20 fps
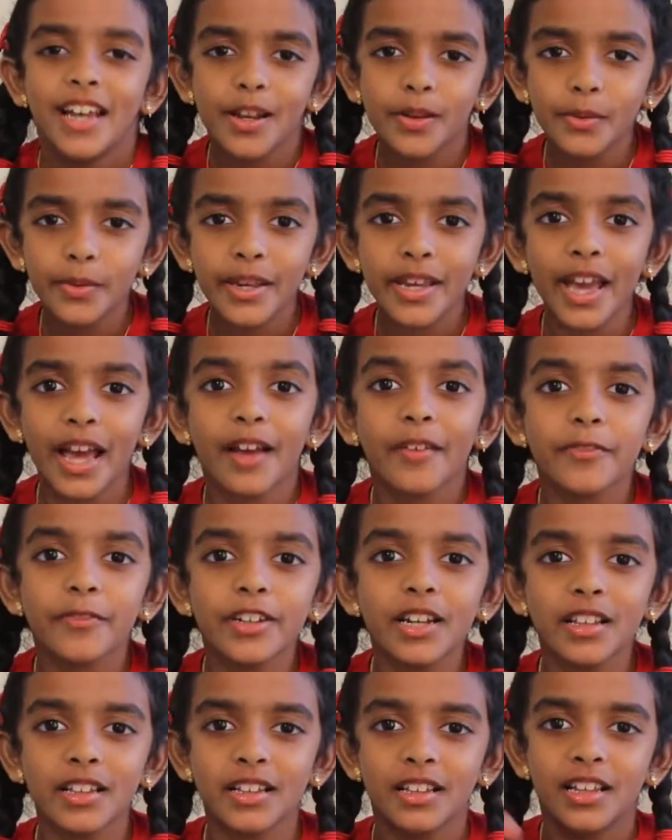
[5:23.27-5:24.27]
and we have
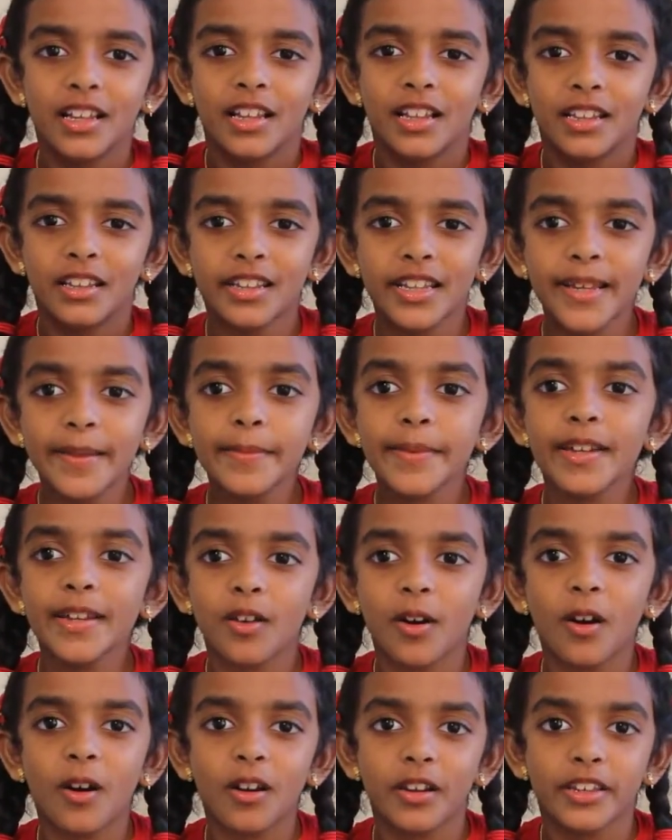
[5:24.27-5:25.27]
to limit
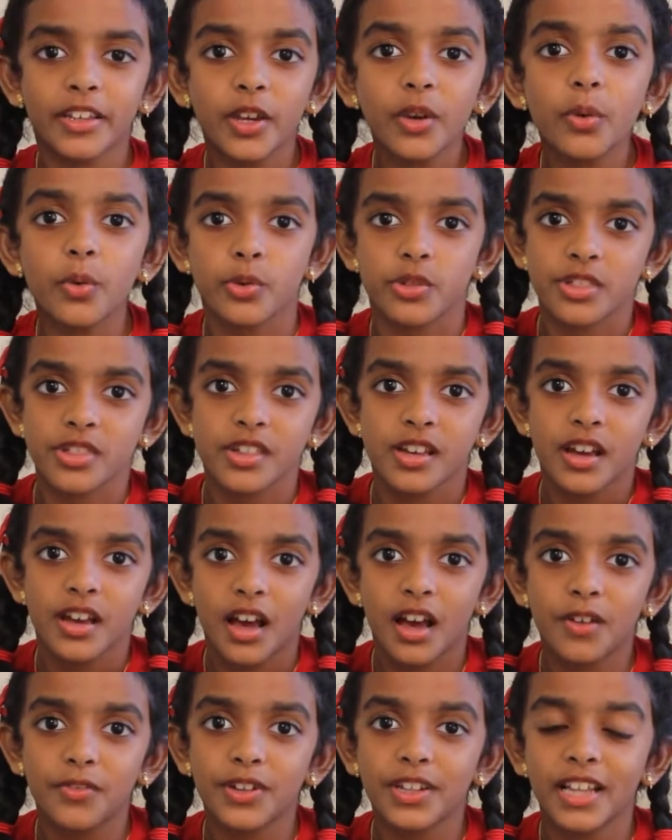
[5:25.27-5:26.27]
our use
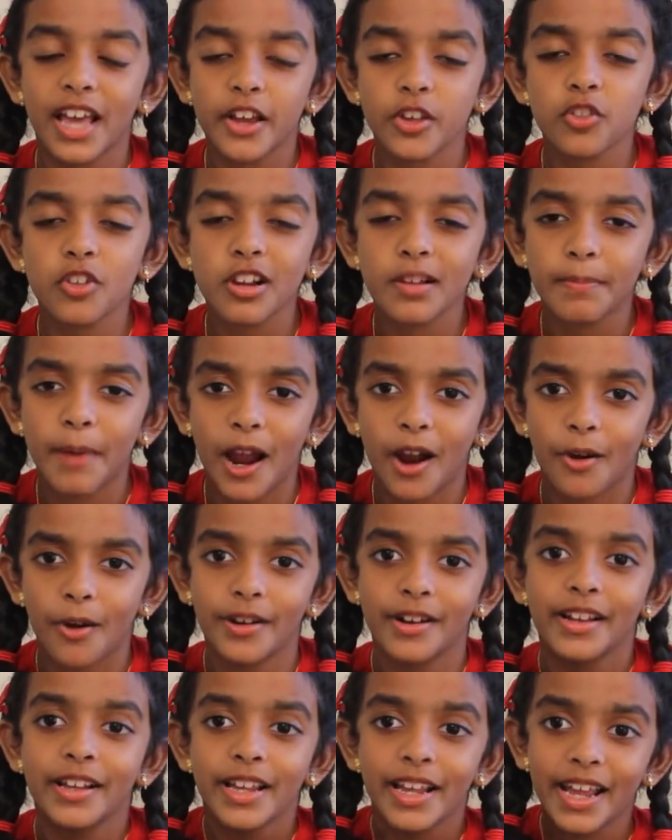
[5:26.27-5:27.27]
of electric
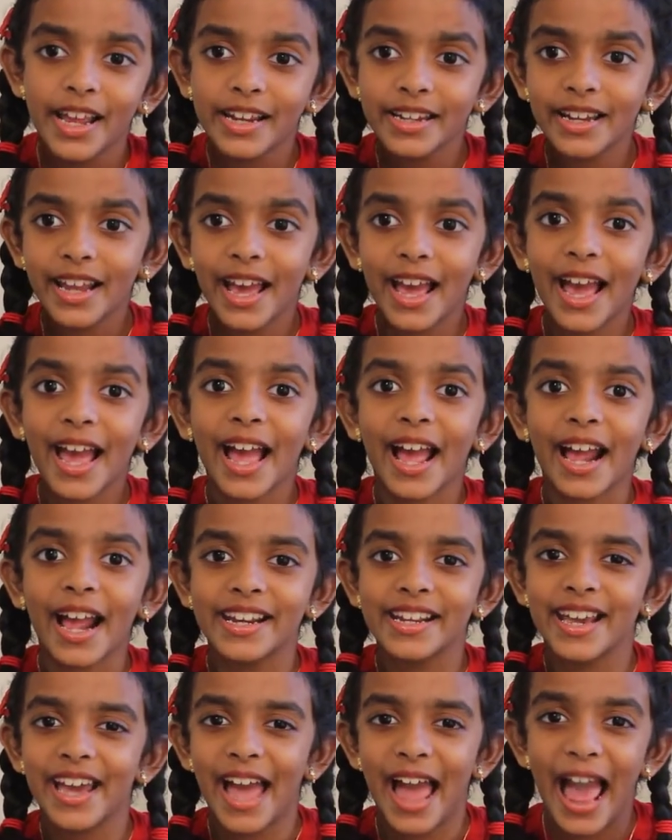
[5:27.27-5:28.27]
power and
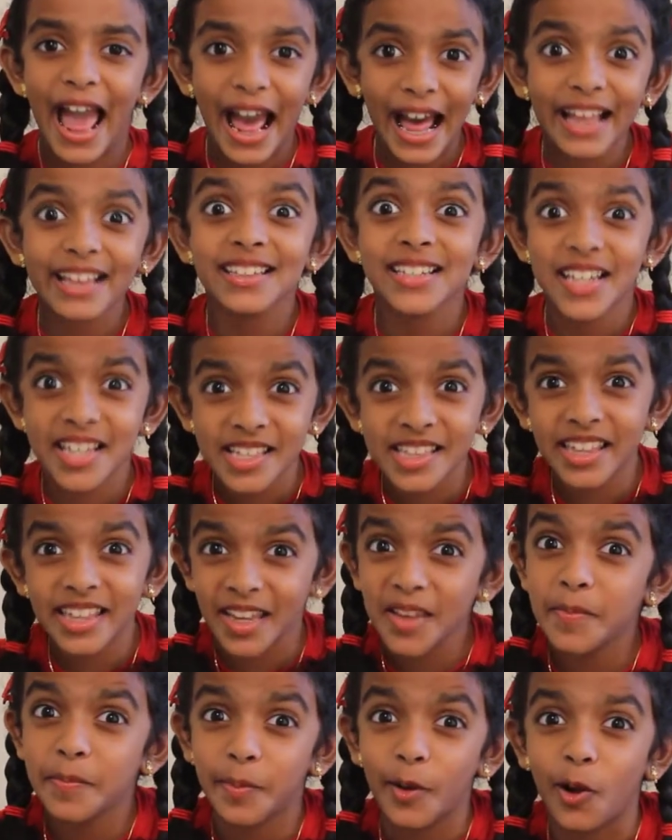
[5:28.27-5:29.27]
add
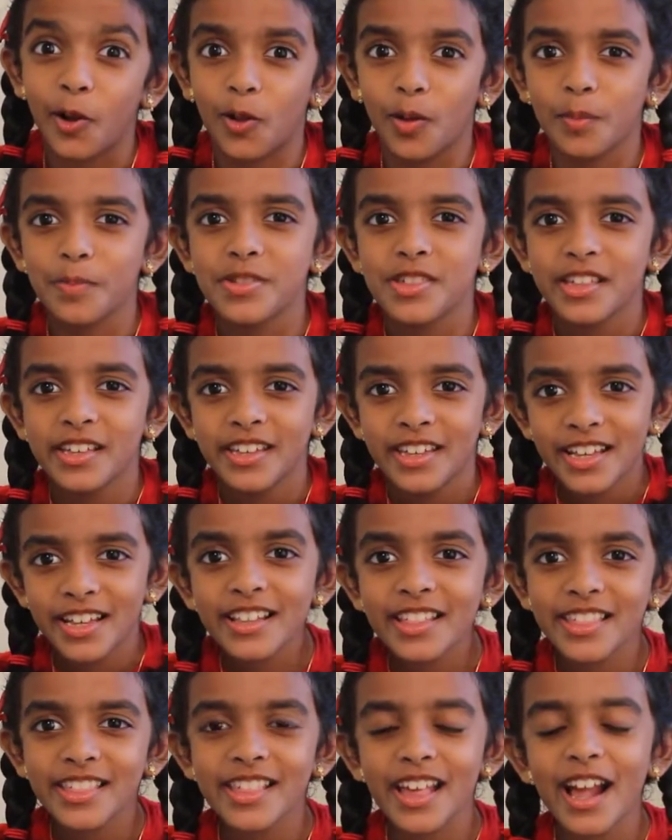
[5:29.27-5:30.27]
LED bulbs
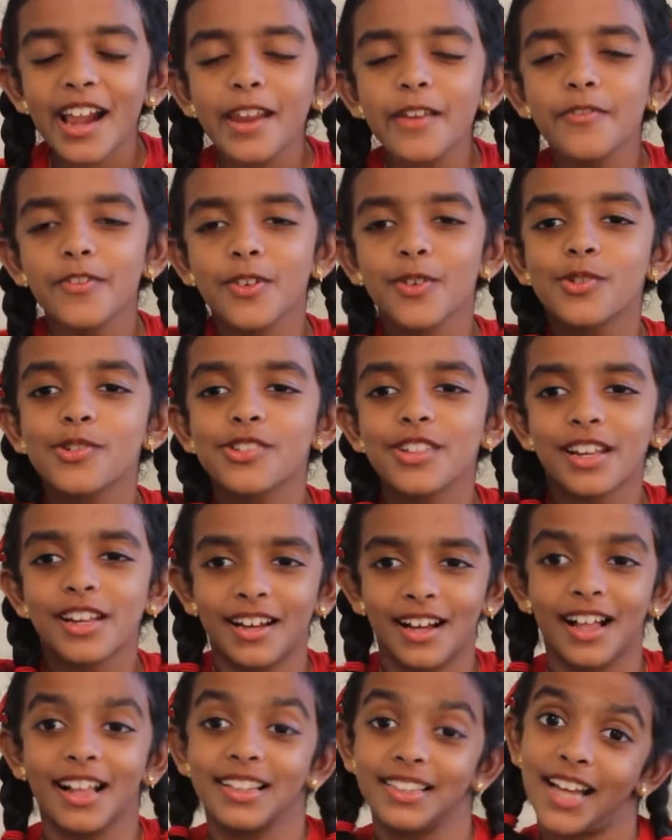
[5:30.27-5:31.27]
instead of using
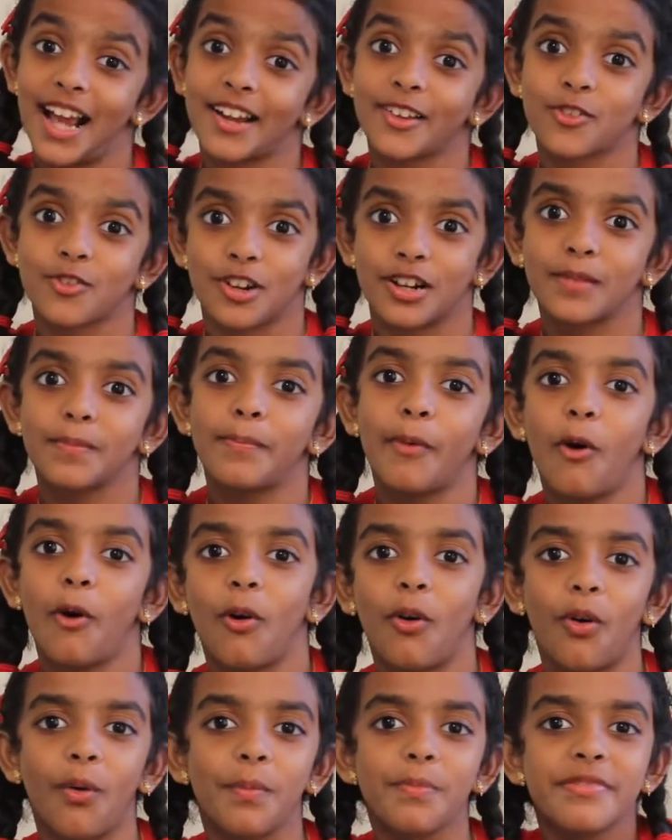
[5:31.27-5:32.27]
electric
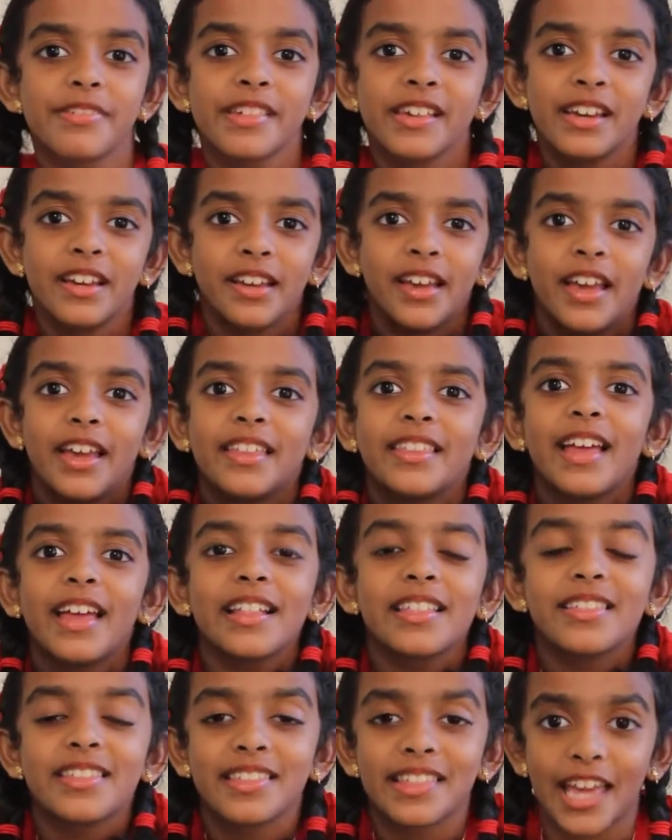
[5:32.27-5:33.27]
bulbs and
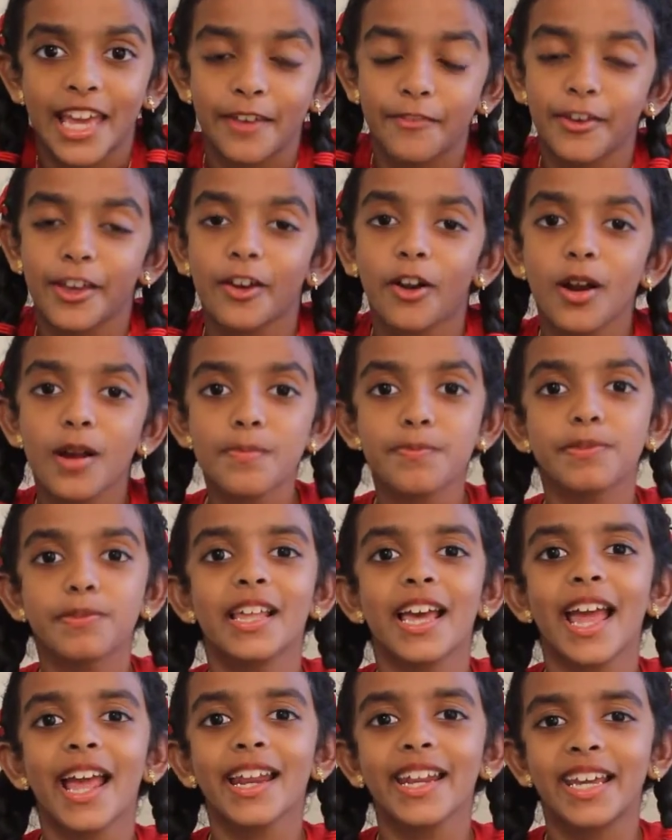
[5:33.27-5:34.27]
that's saving our
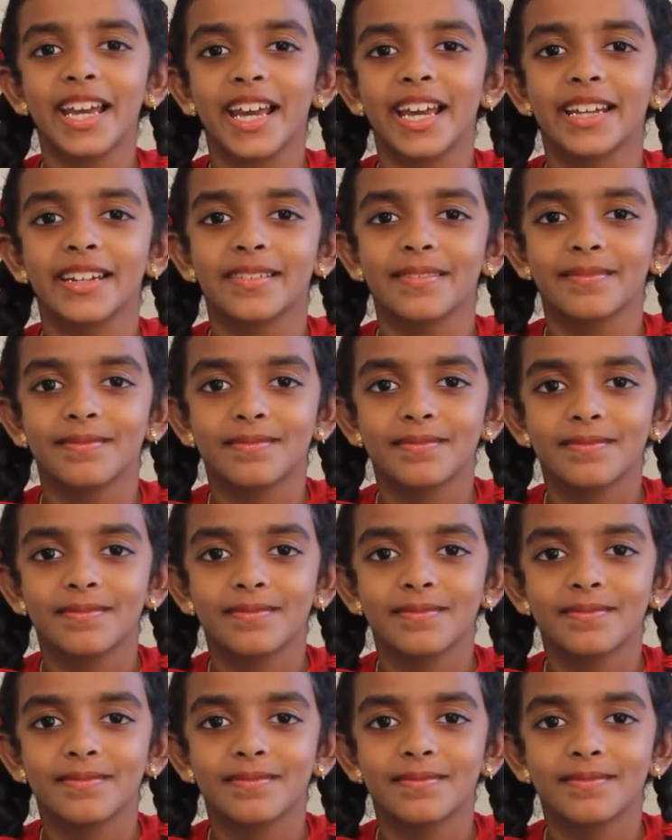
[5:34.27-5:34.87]
planet.